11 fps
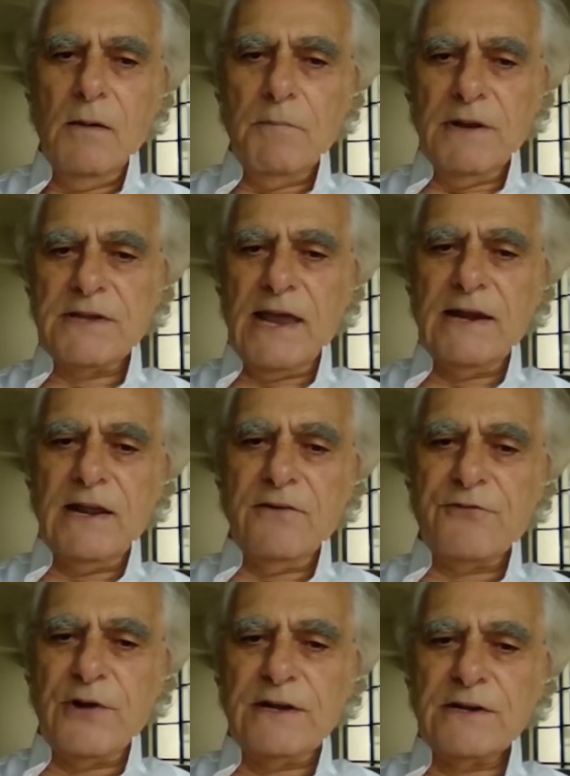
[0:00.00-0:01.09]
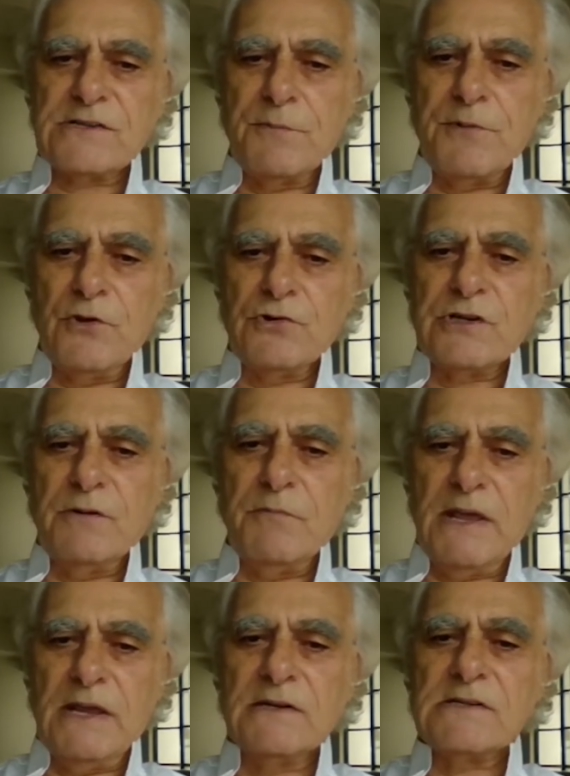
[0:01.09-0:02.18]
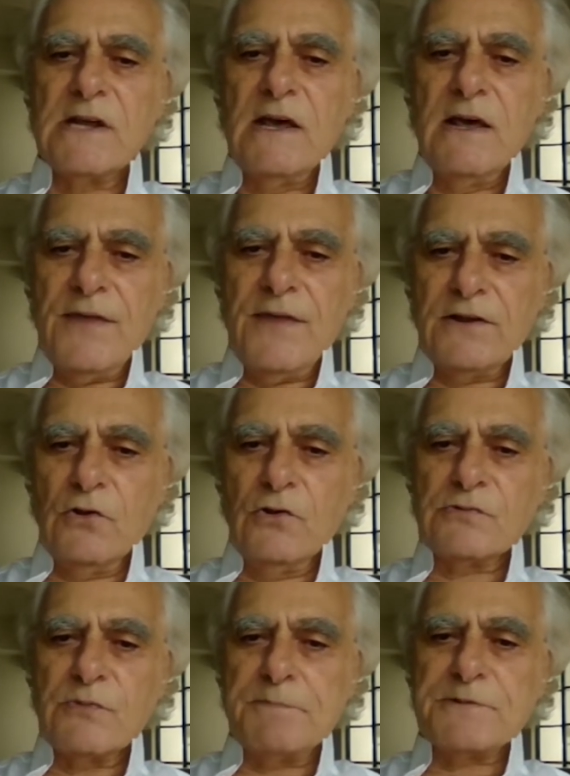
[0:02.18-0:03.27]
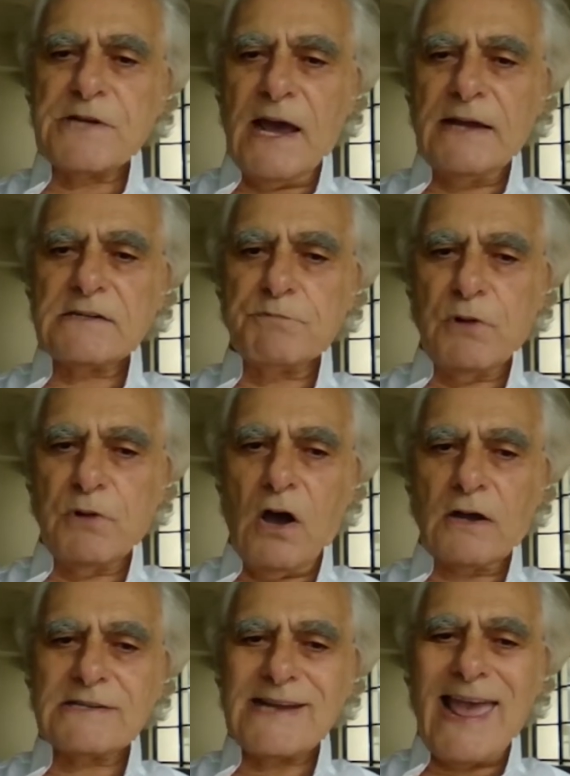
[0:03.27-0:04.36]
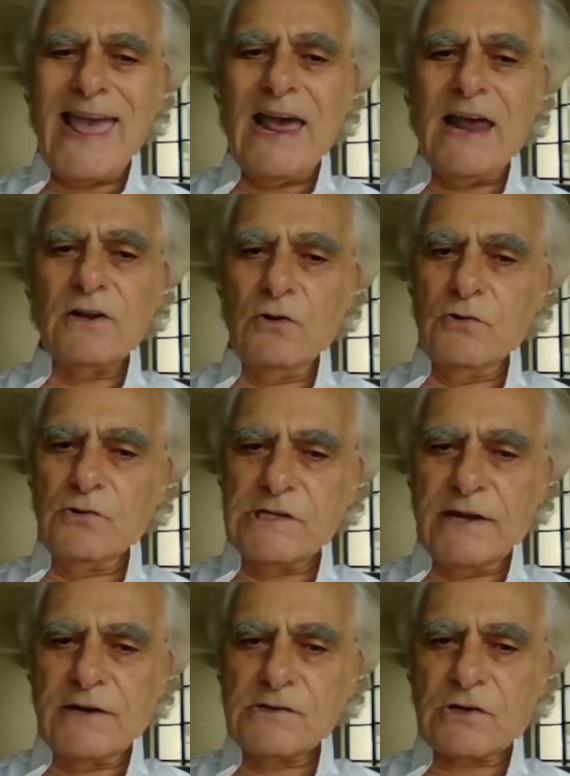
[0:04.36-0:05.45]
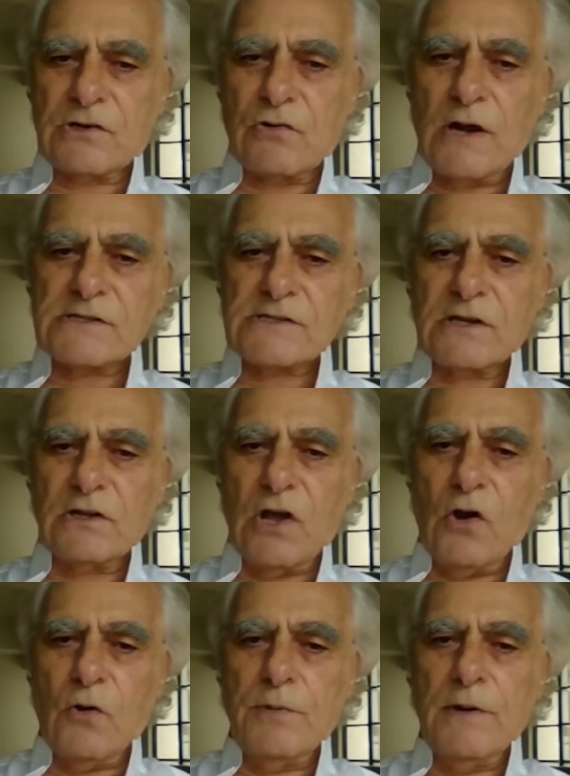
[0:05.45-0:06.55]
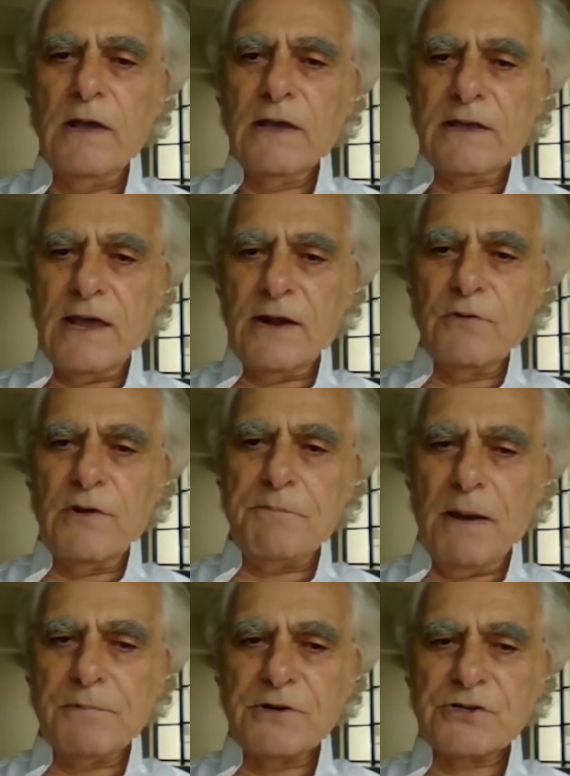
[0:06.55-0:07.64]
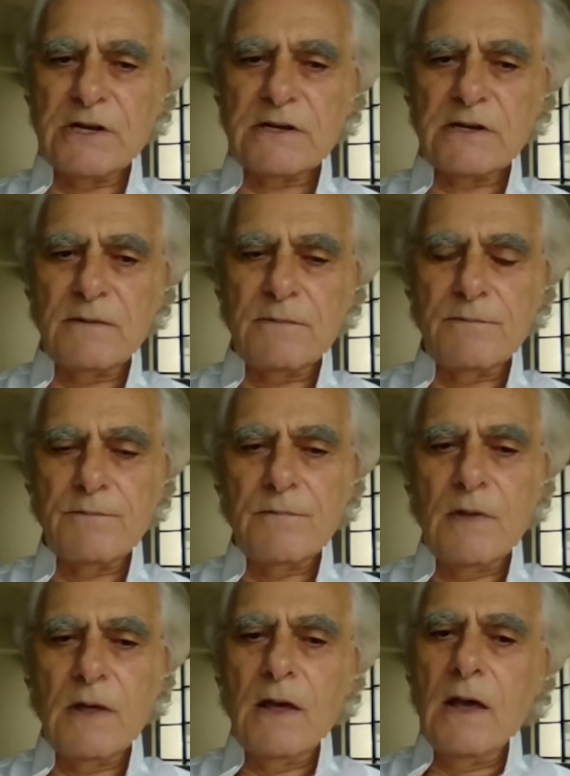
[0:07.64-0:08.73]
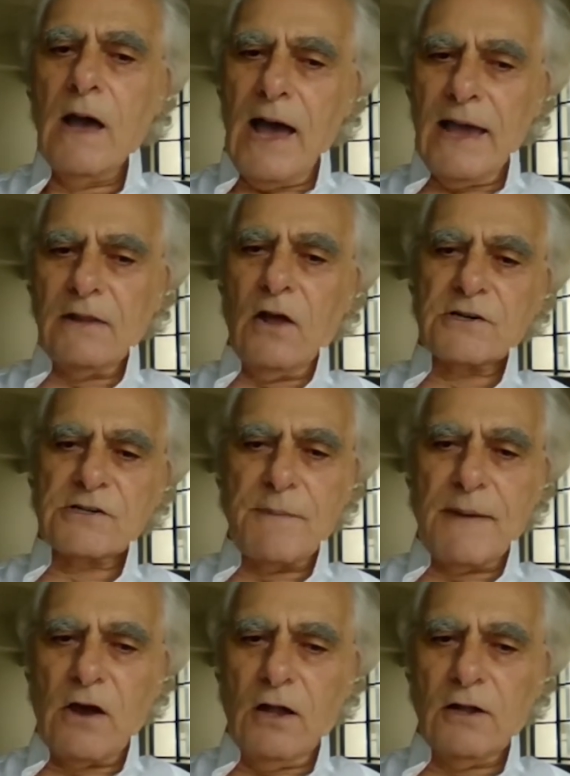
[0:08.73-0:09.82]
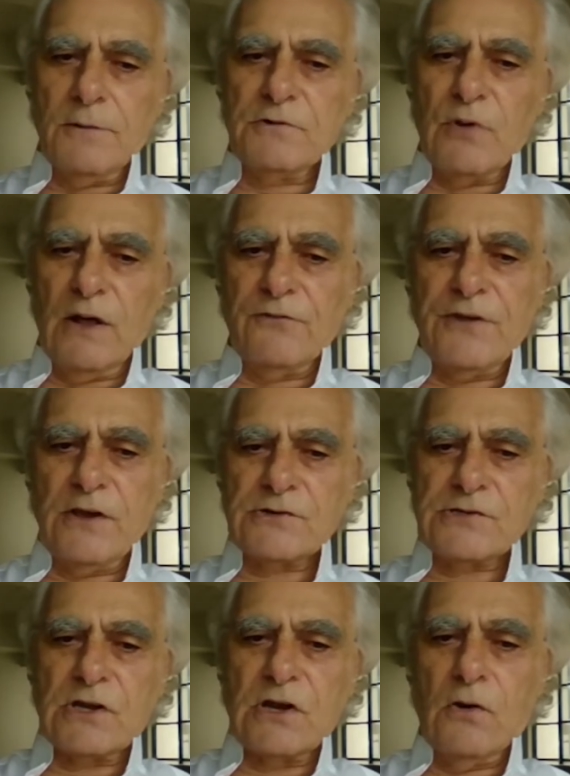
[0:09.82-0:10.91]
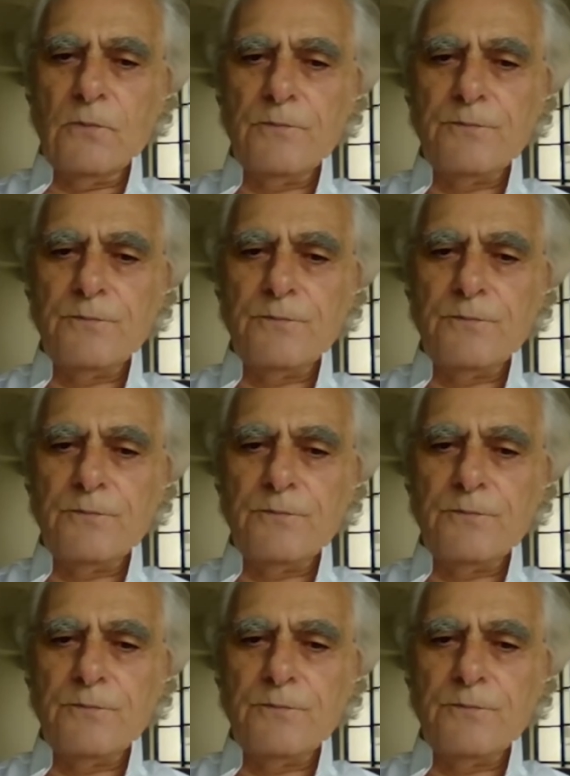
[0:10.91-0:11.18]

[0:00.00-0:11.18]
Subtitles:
Maintaining free distribution means that news websites, blogs, and newsletters across the globe can republish it. I launched my column 12 years ago.